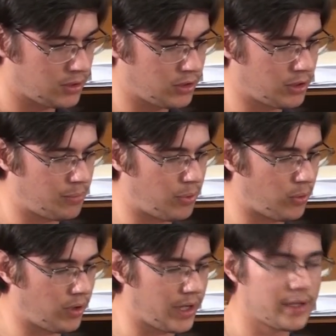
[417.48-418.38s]
Good
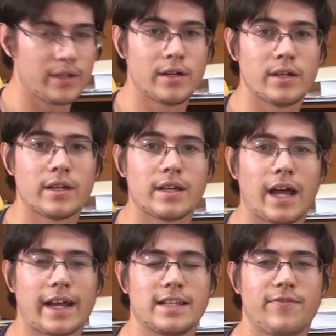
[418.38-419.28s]
boy.
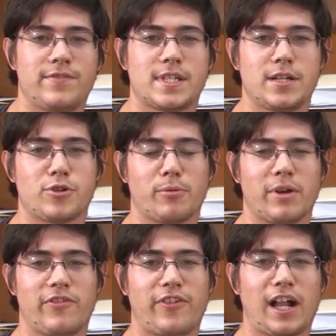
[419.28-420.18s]
I can see
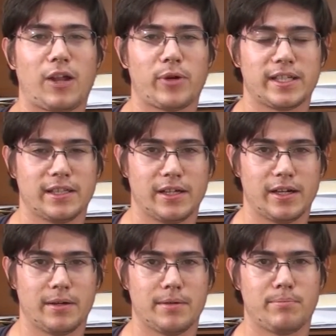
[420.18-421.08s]
Truman following
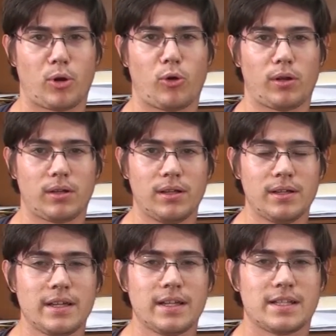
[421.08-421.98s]
the bowl
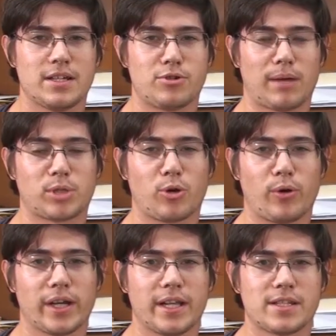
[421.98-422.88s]
to drop the
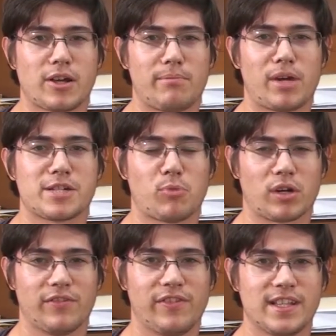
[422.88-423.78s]
coin in, so I'm much more
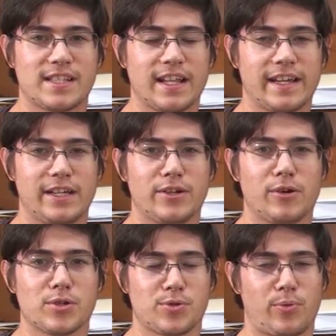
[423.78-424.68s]
convinced that he
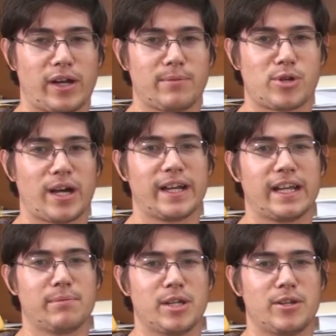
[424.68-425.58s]
knows what I'm trying to
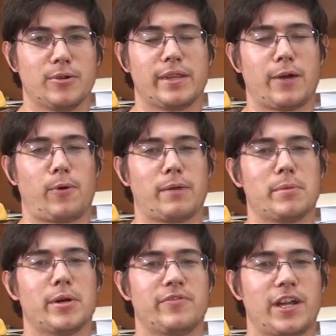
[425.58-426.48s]
get him to do, that I want him
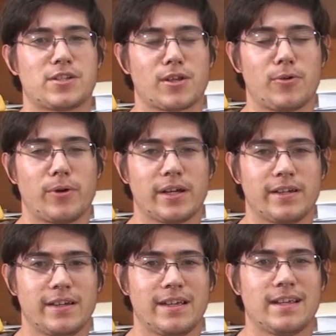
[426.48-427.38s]
to fetch the coin
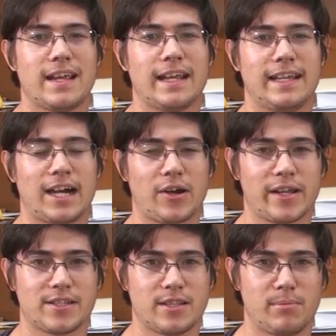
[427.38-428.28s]
and carry
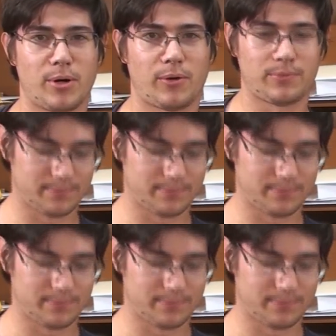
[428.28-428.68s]
it to the bowl.